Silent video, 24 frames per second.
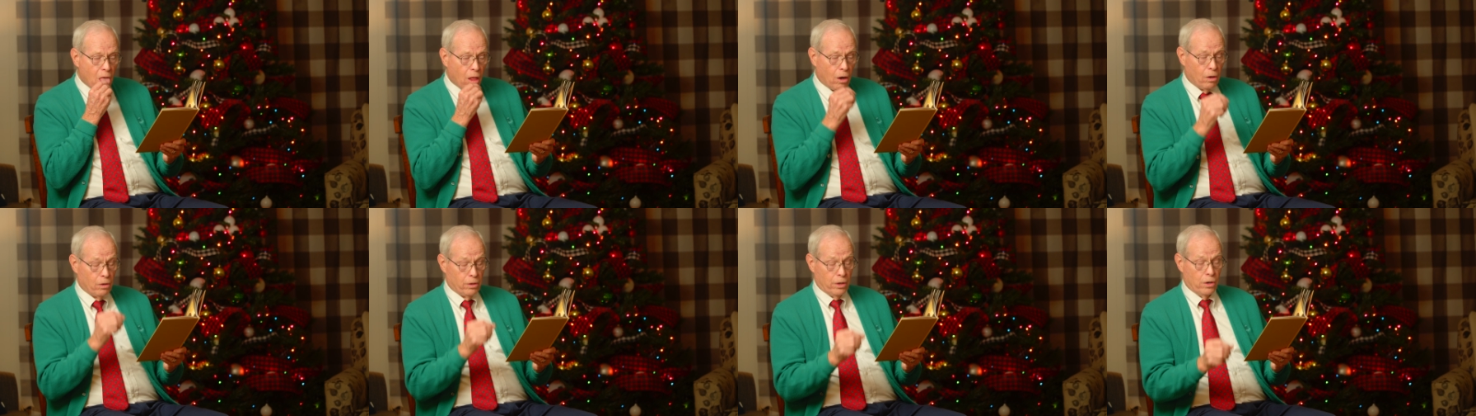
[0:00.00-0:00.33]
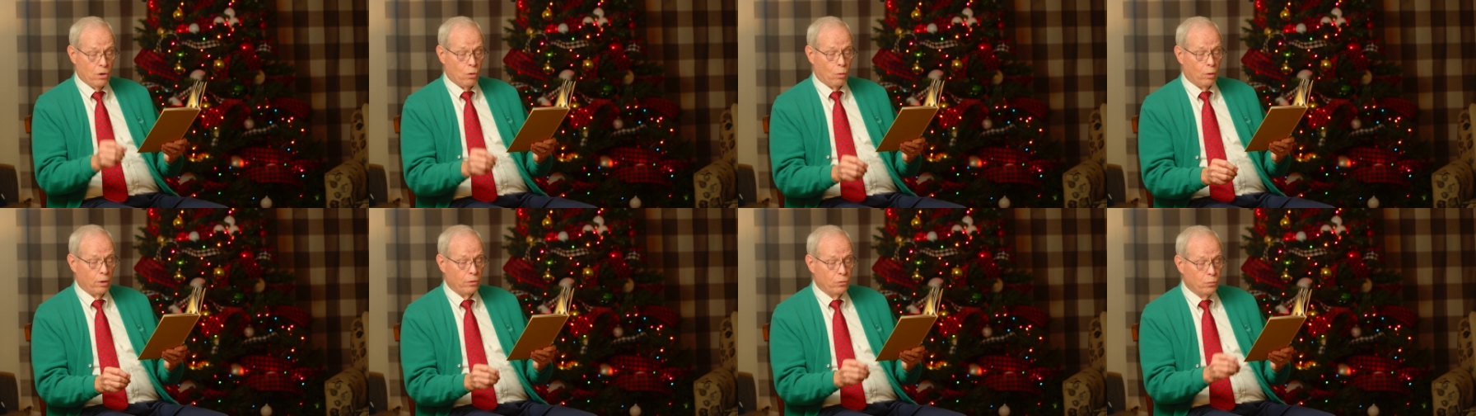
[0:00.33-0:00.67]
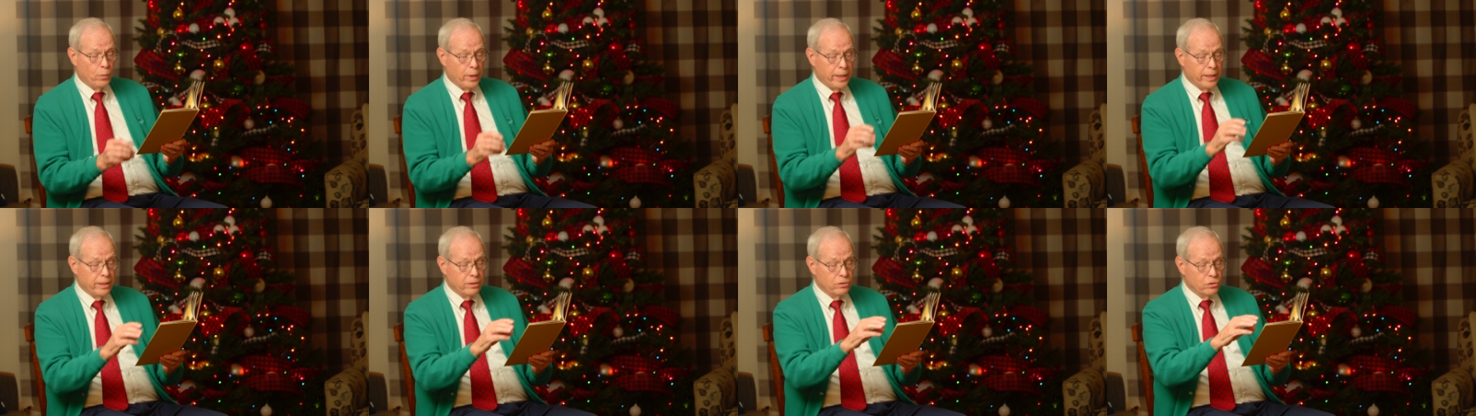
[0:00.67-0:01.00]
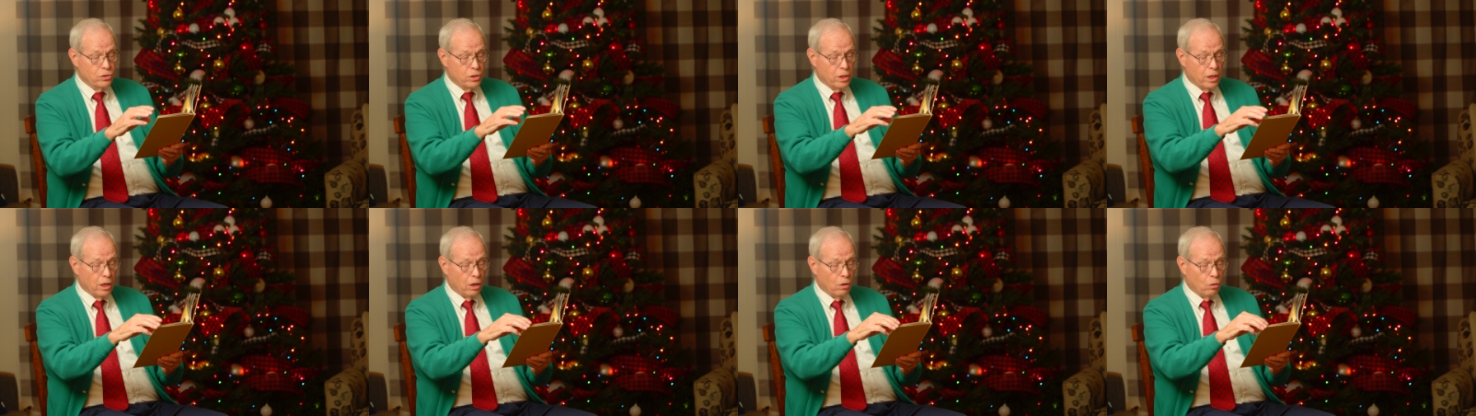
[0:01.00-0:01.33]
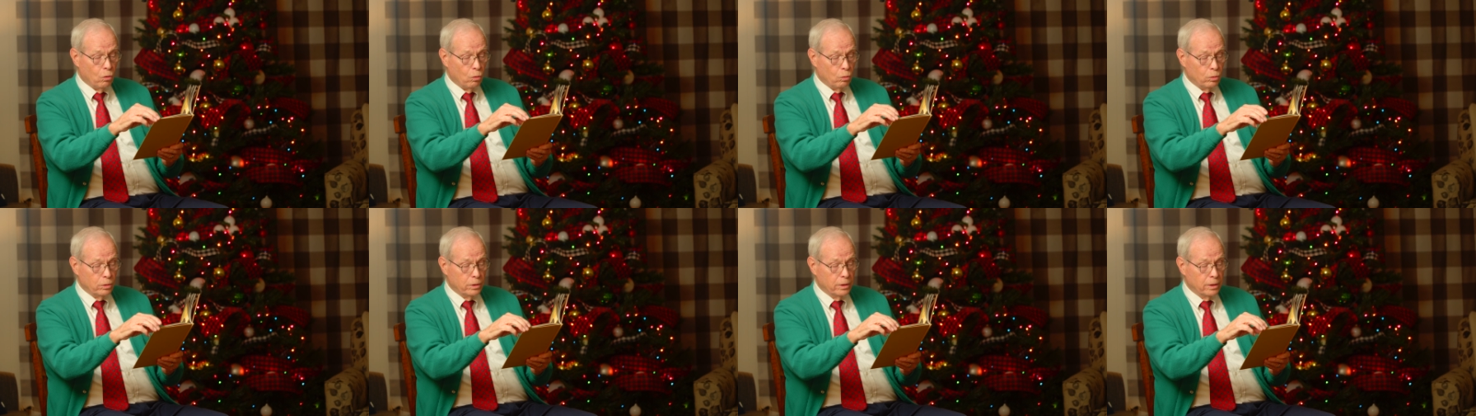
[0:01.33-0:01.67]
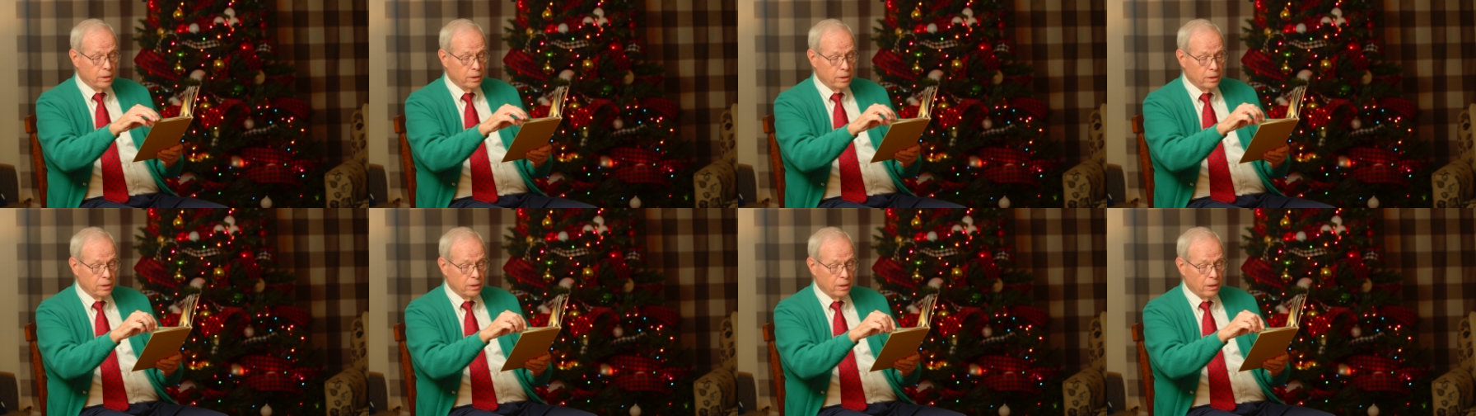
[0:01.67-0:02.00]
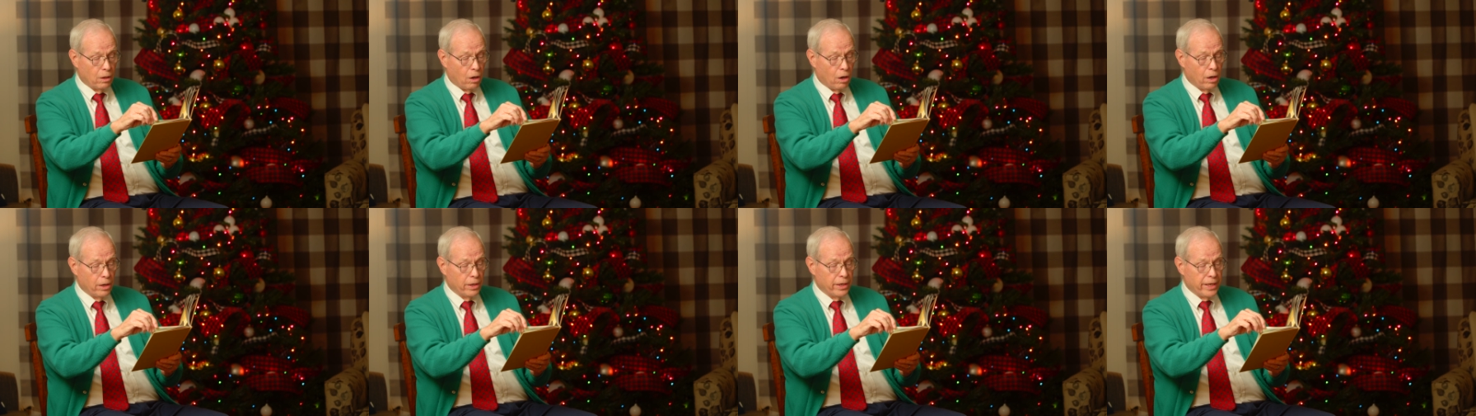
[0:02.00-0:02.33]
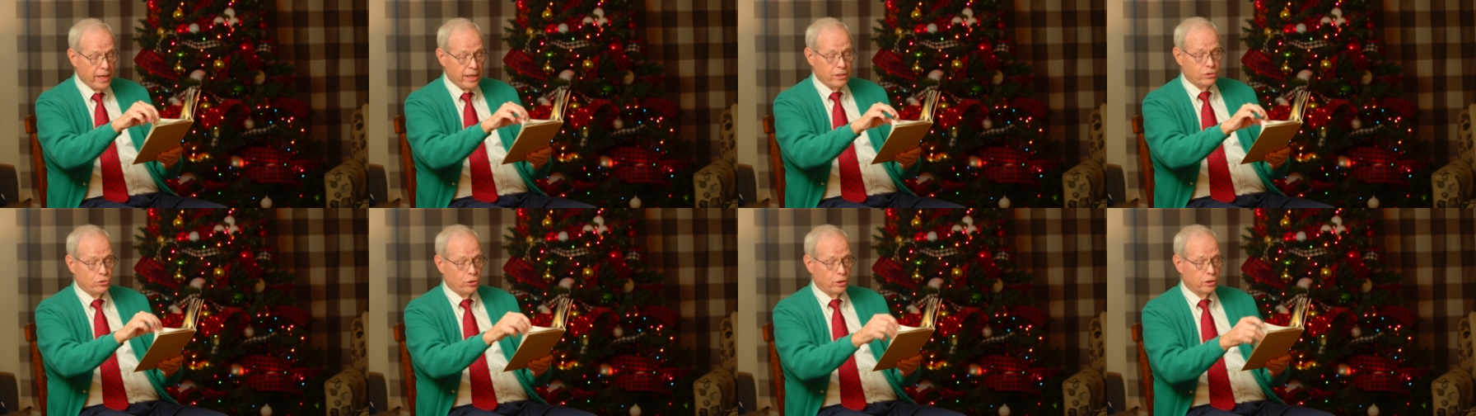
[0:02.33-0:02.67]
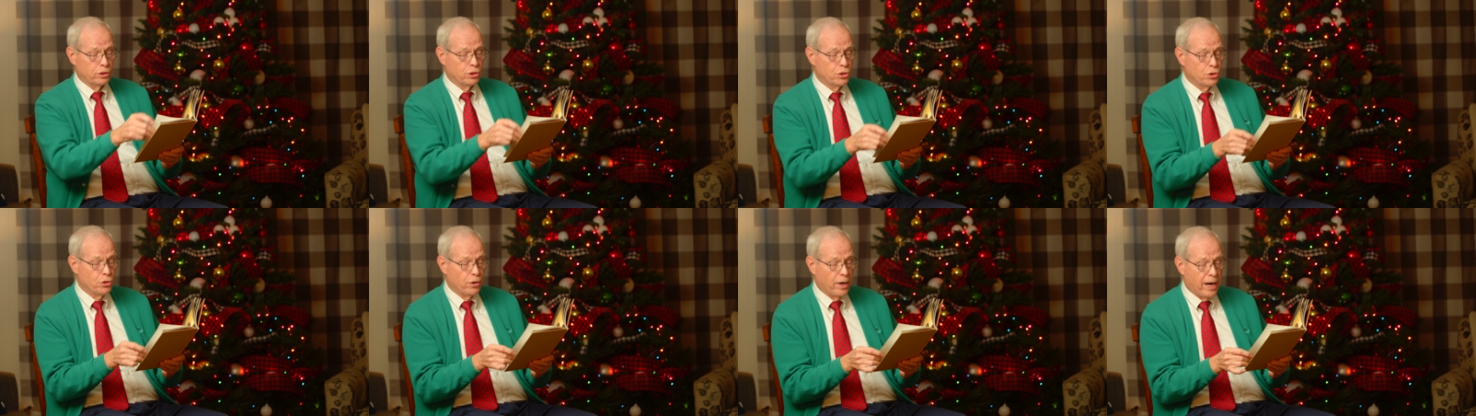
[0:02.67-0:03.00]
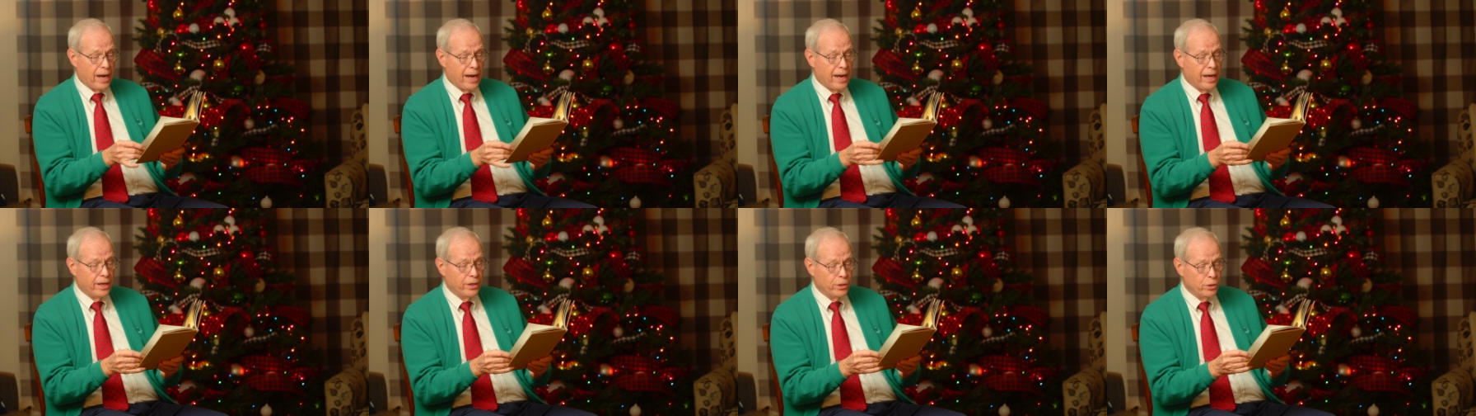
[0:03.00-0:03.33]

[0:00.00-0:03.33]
Are north winds cold? Are deserts dry?